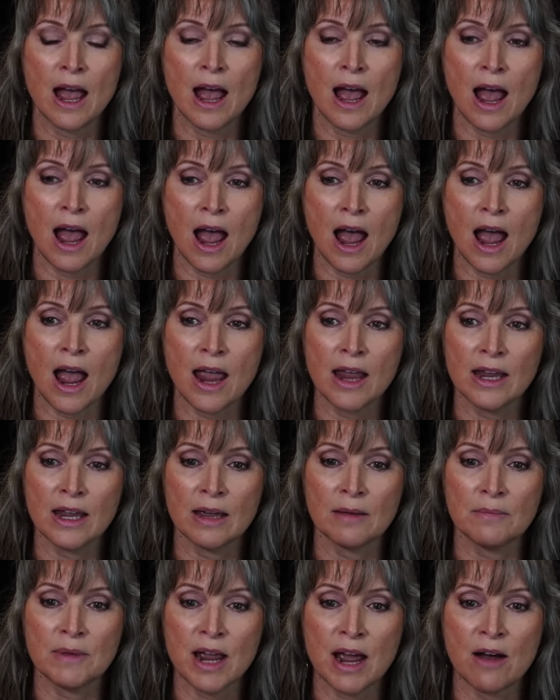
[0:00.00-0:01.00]
I
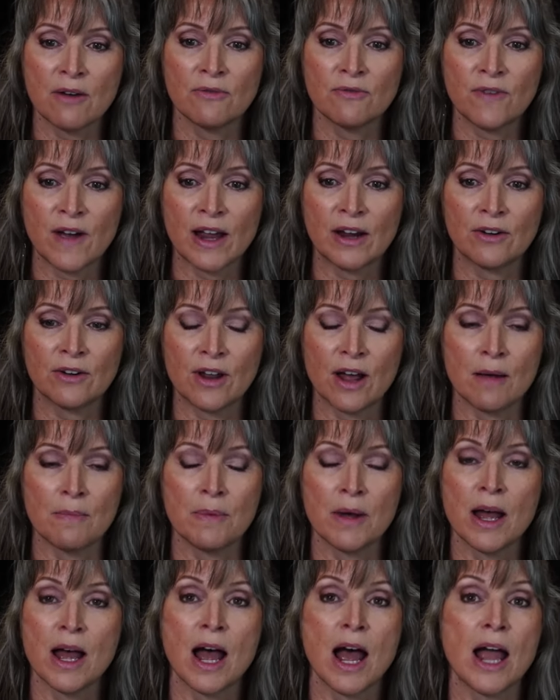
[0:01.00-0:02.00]
am now fired
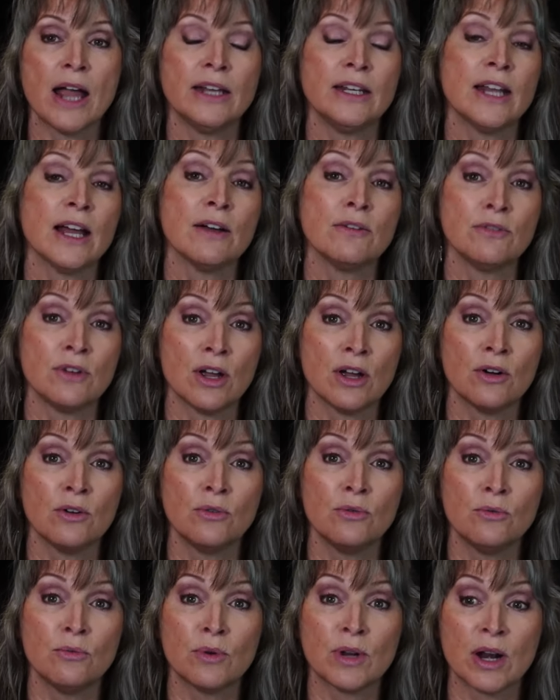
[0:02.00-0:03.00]
up. I now know
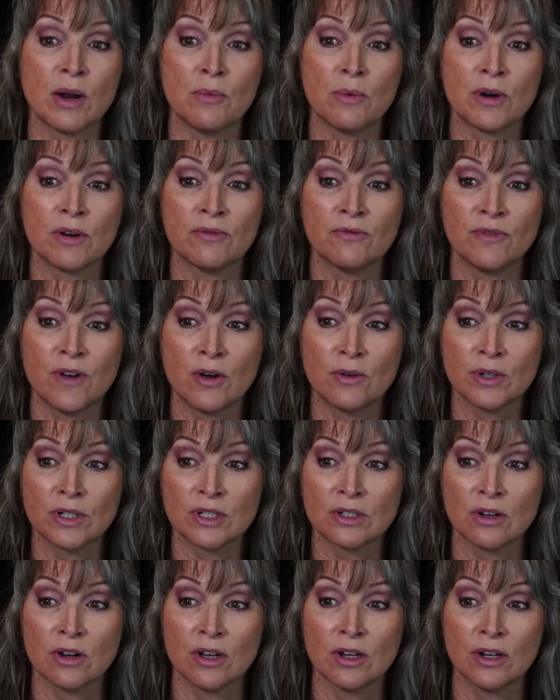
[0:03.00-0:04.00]
what I want to
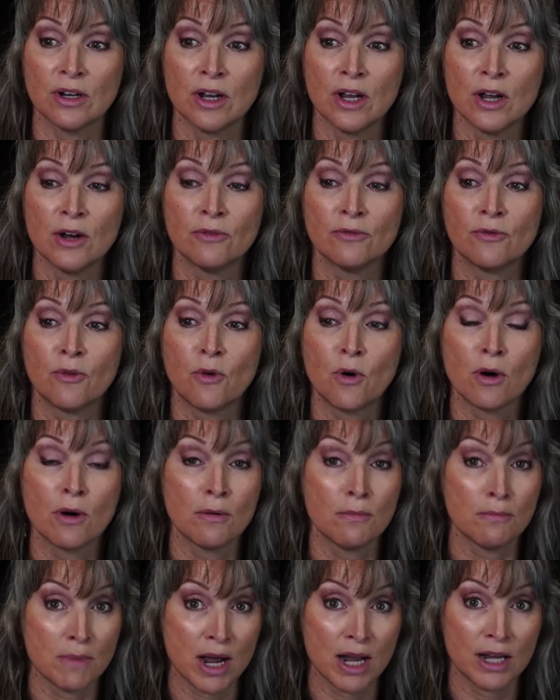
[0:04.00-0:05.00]
focus on
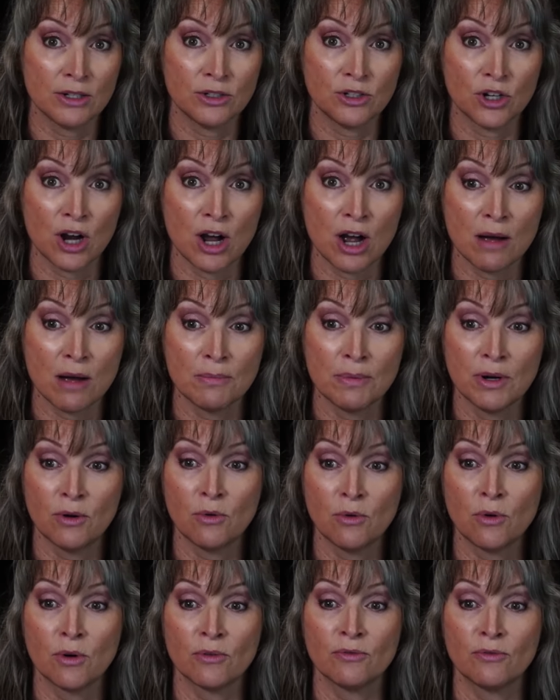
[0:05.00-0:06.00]
for my job
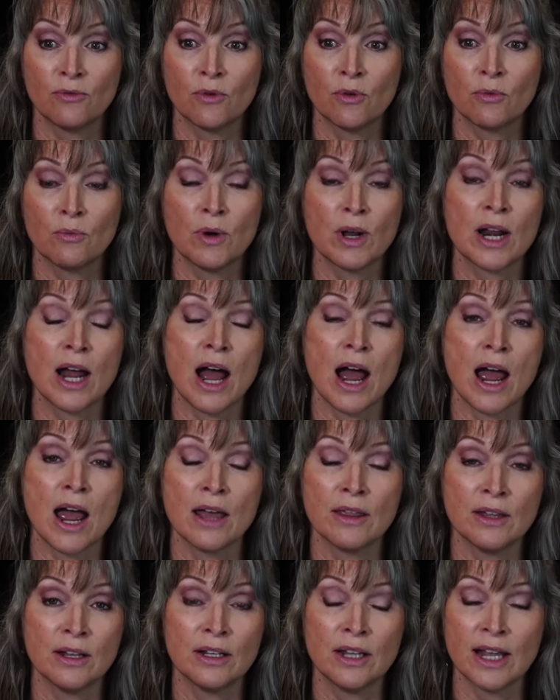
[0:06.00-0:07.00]
or for what I,
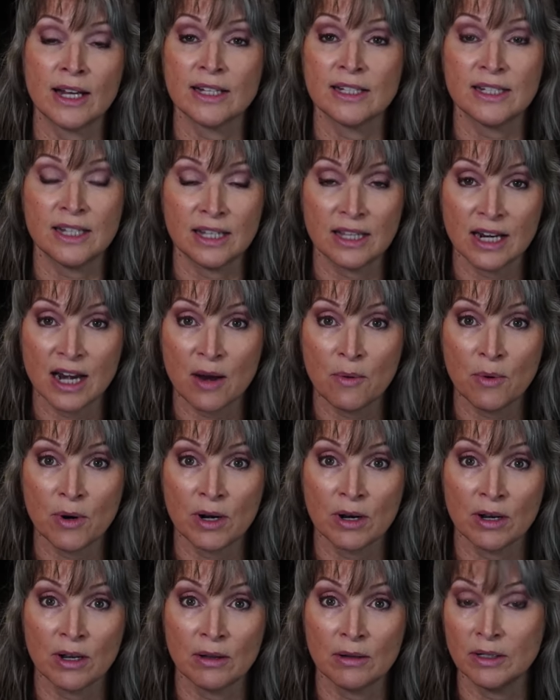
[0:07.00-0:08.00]
the legacy that I want
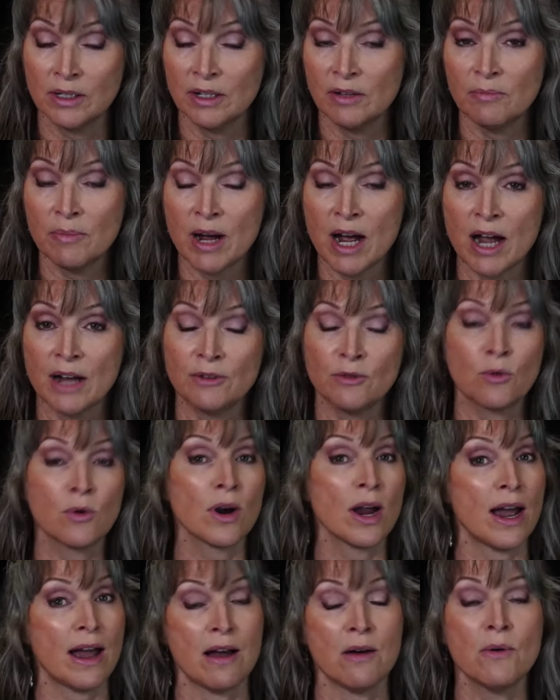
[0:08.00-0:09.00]
to leave behind or
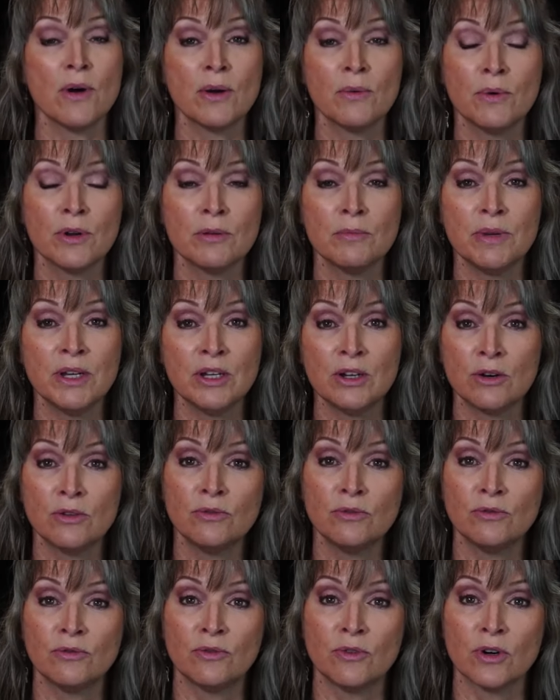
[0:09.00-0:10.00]
how I want to be
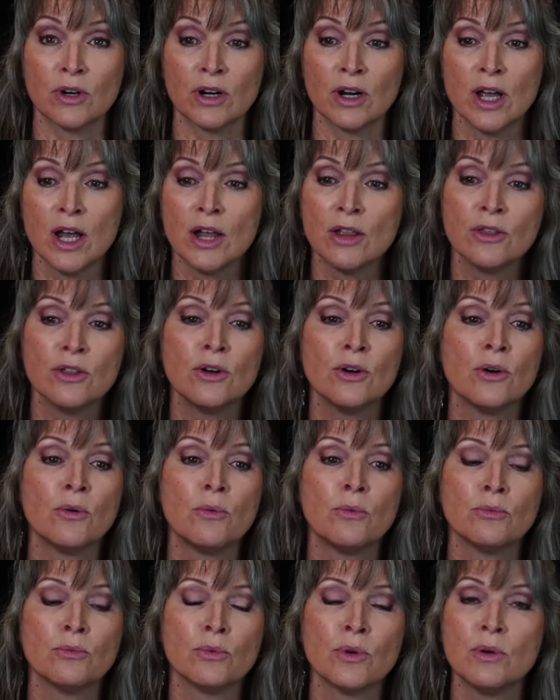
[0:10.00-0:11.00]
known for the
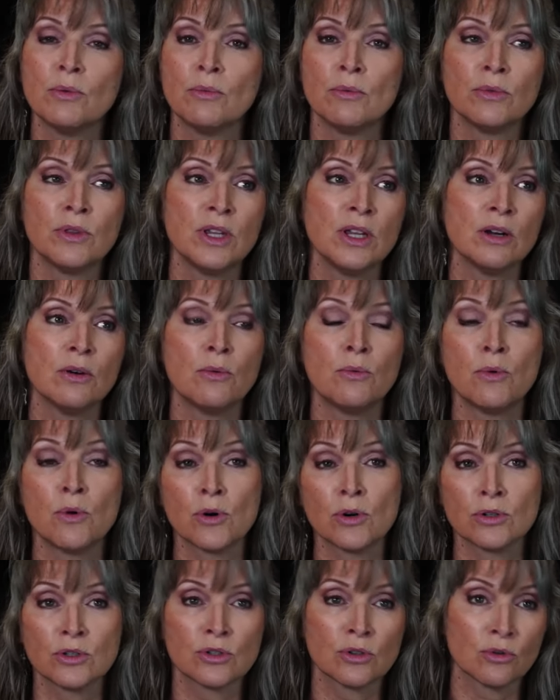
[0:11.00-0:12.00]
uh, the
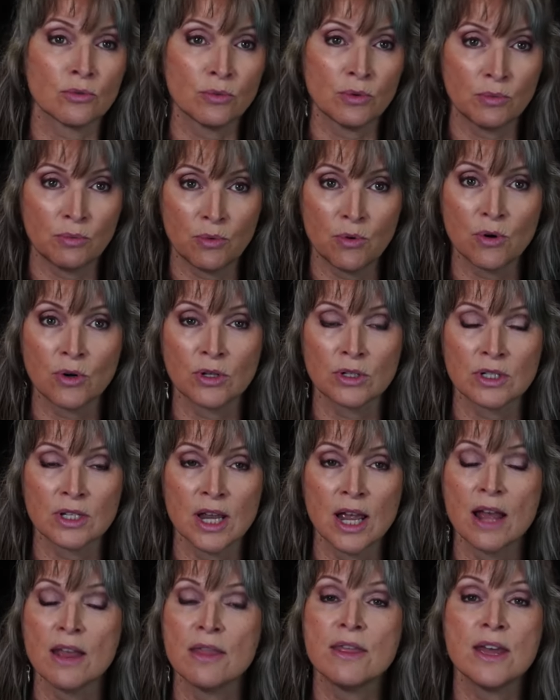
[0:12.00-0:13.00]
awards or rewards
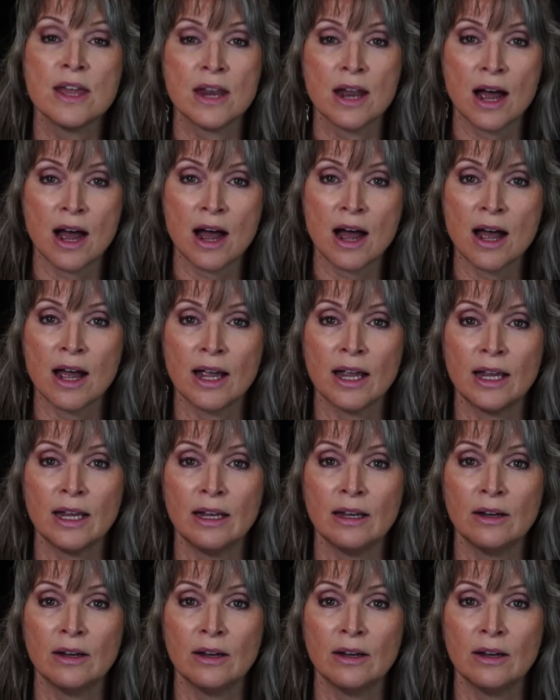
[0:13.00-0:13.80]
that I